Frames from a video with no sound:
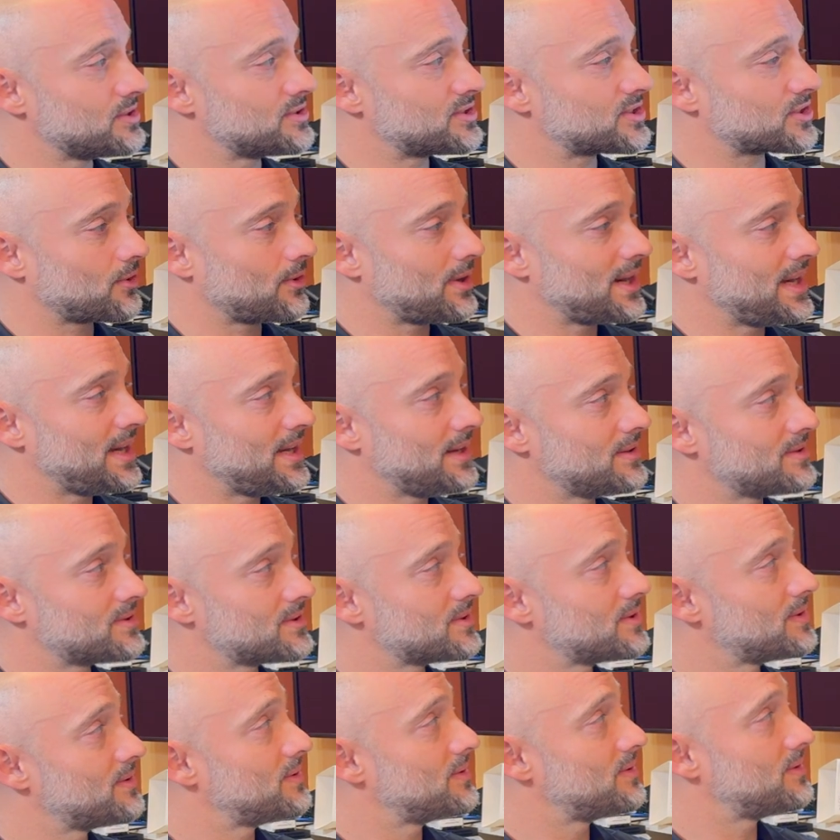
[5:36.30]
screen.
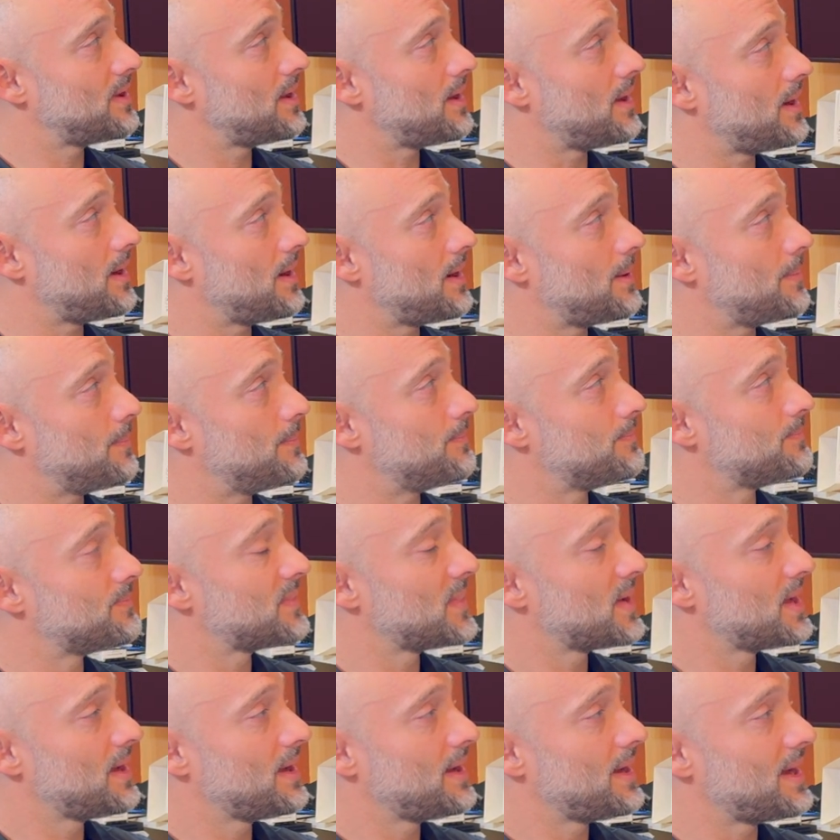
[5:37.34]
And
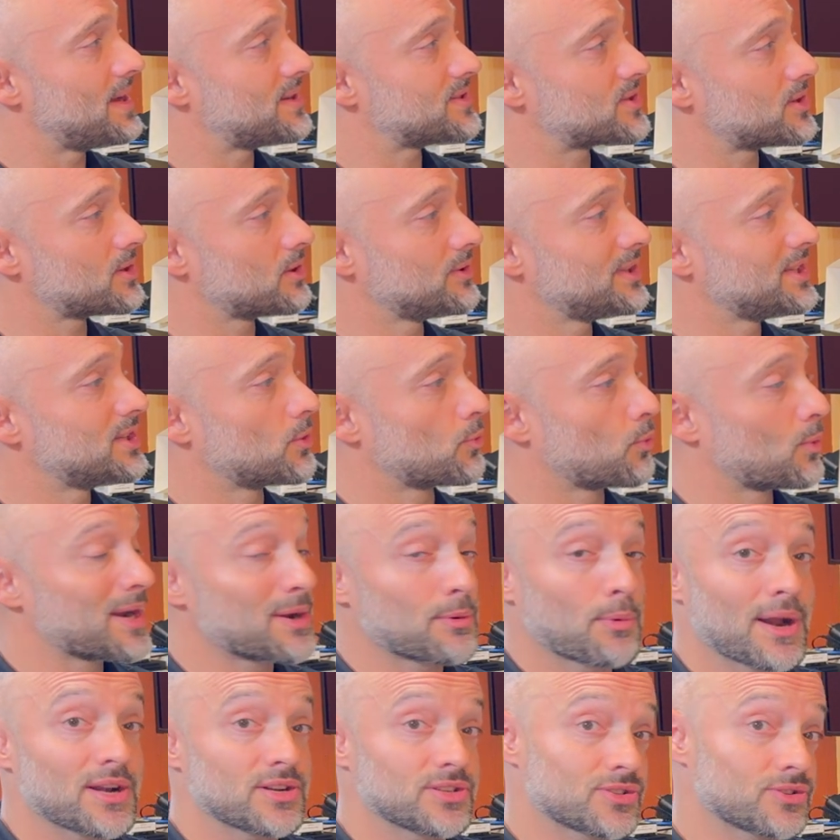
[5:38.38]
so you'll need to
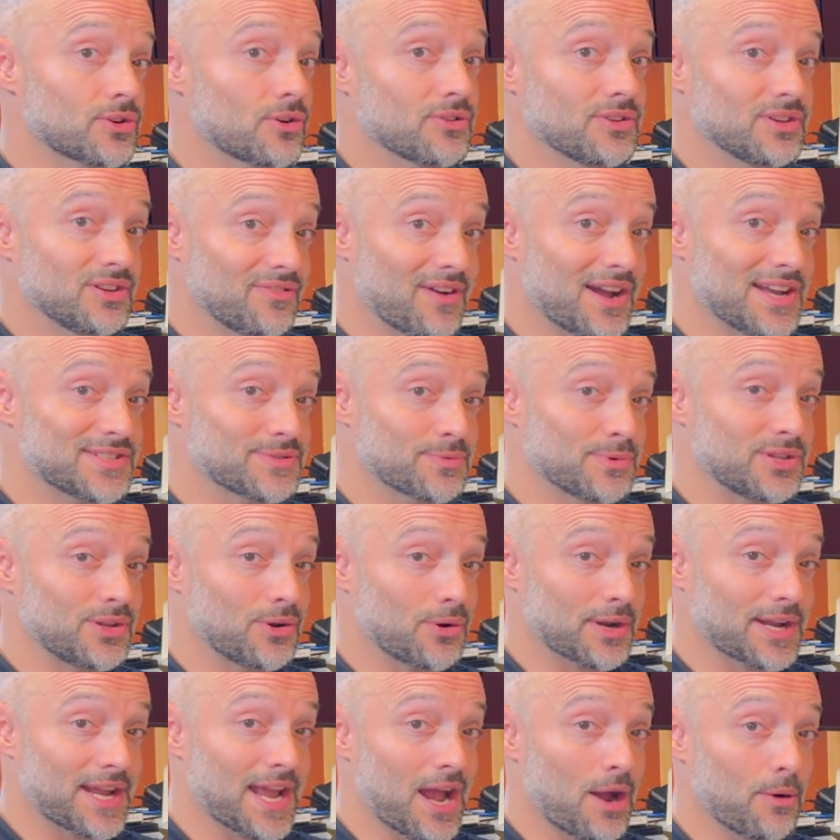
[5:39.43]
re-register the device with your
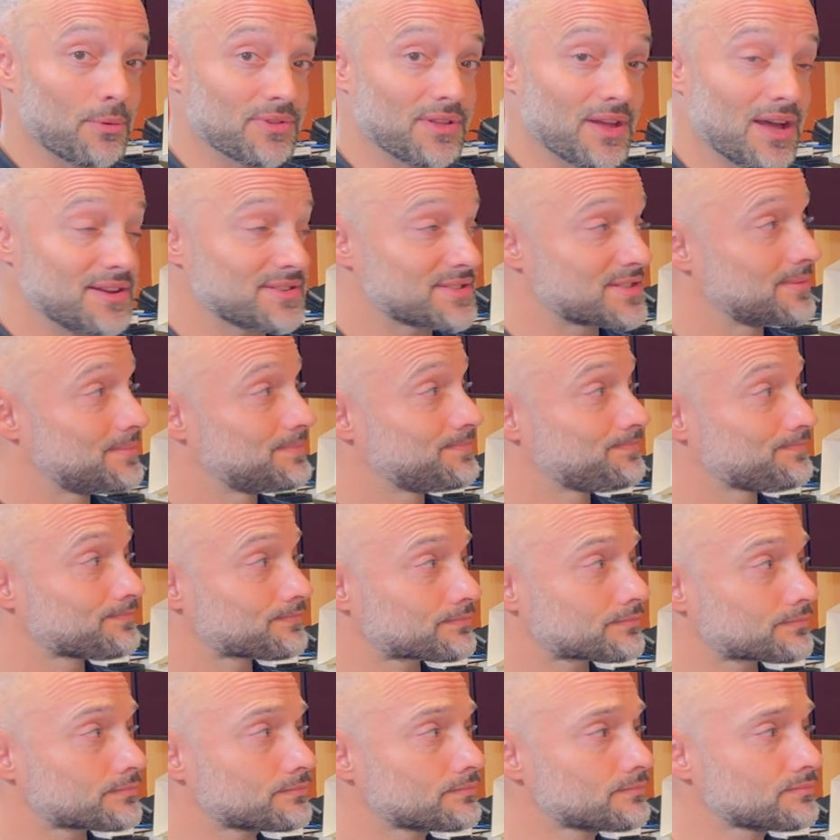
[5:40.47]
account with us.
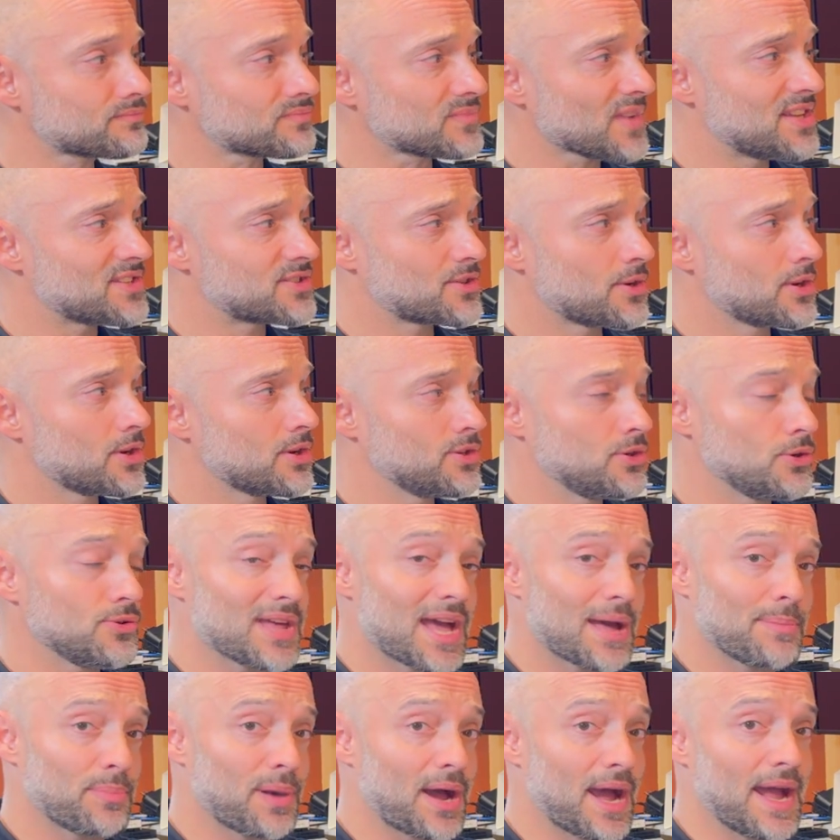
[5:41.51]
And so you can do
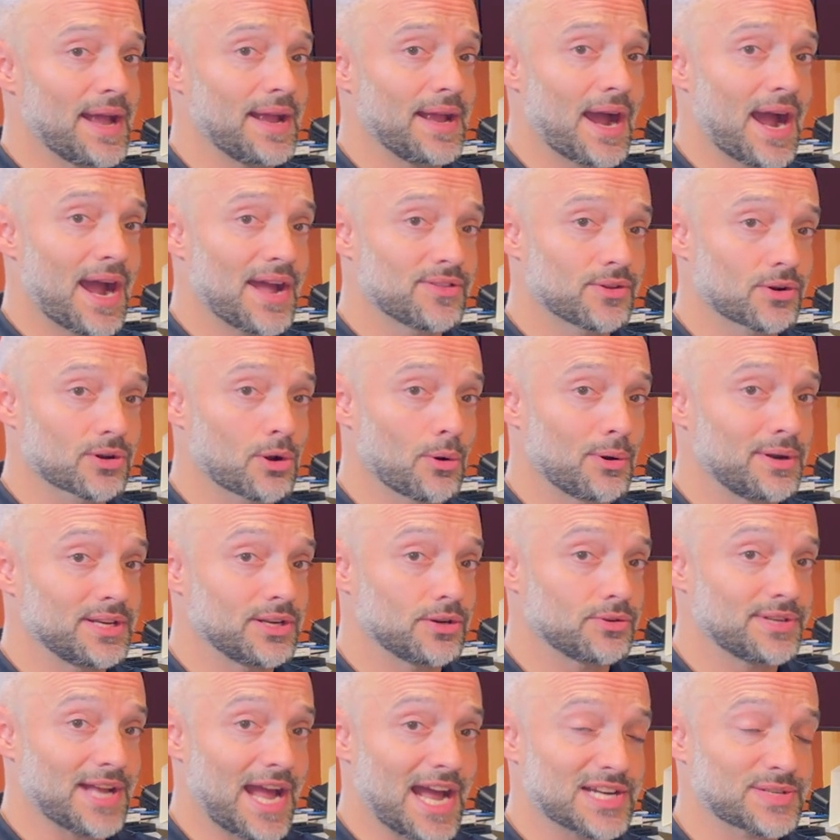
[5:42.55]
that by either going to your
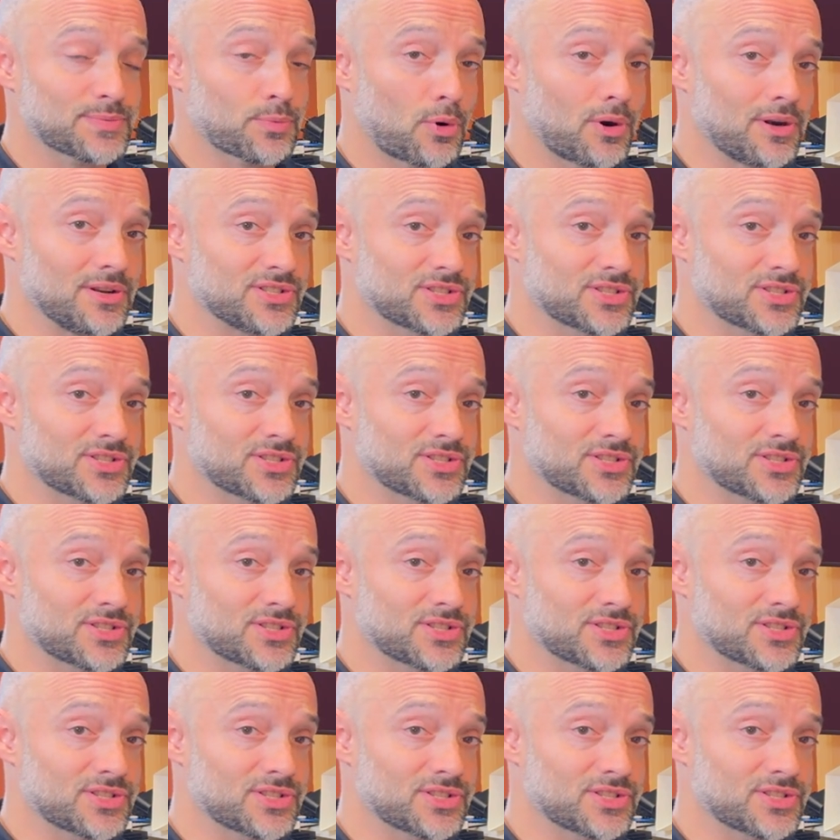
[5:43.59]
dashboard and